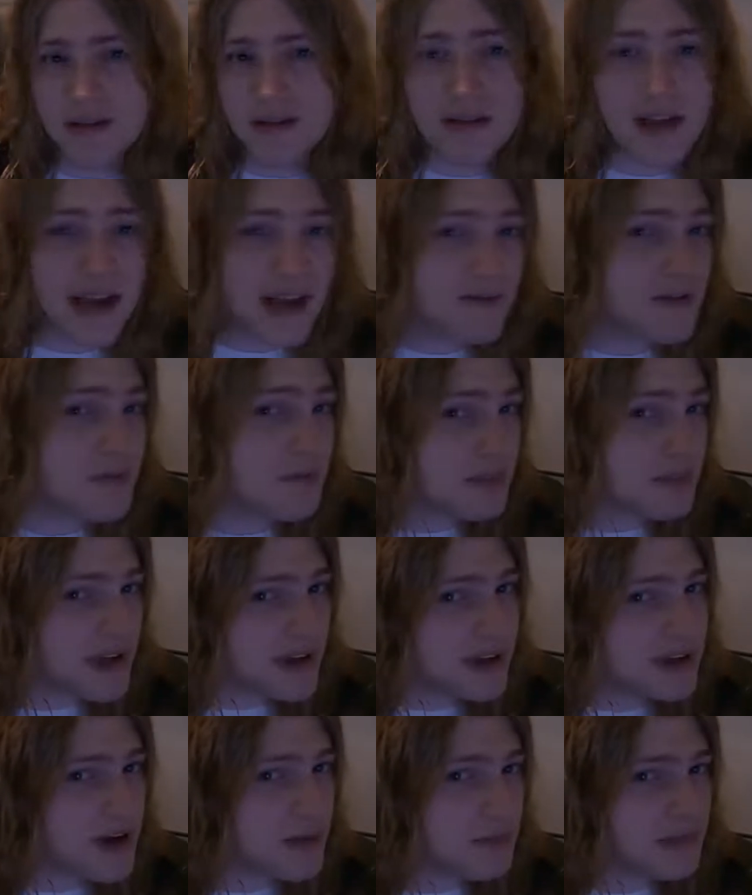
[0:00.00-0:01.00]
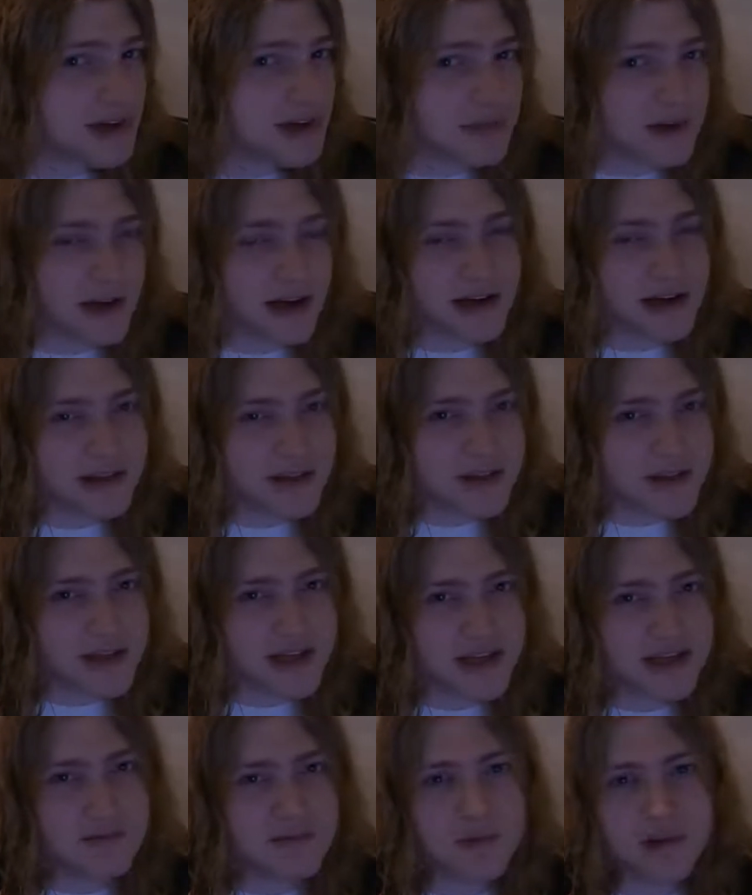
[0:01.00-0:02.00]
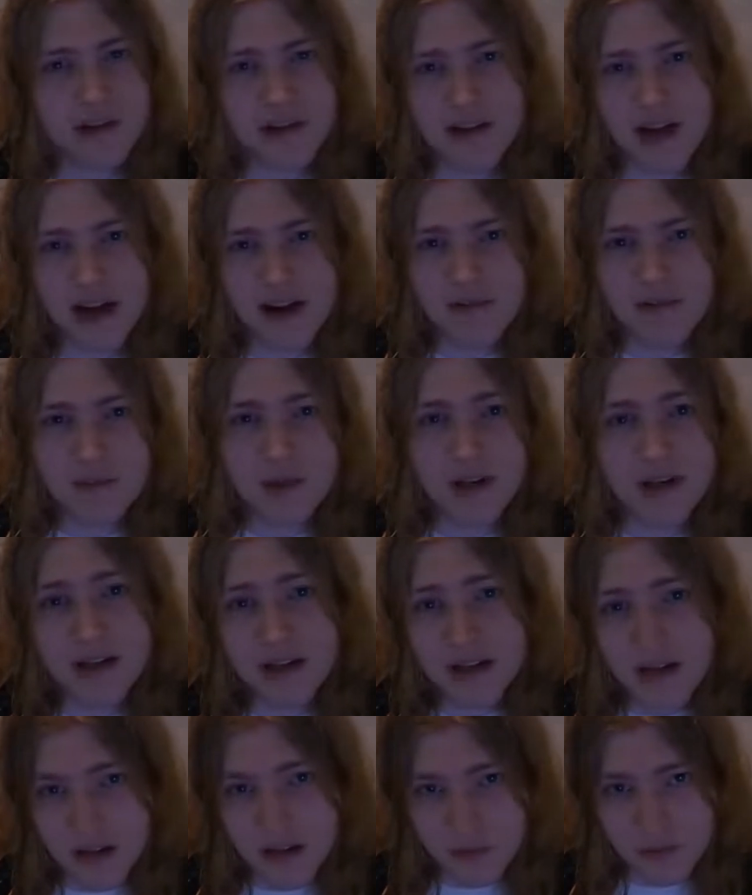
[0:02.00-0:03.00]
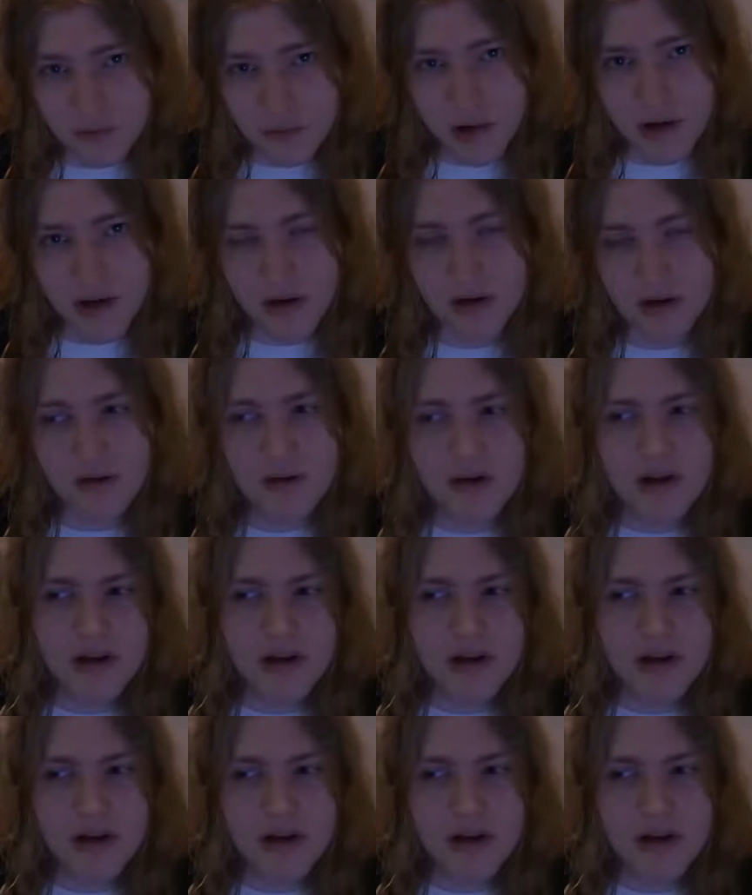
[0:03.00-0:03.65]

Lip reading: they have a big company behind their team with a lot of money in Renault.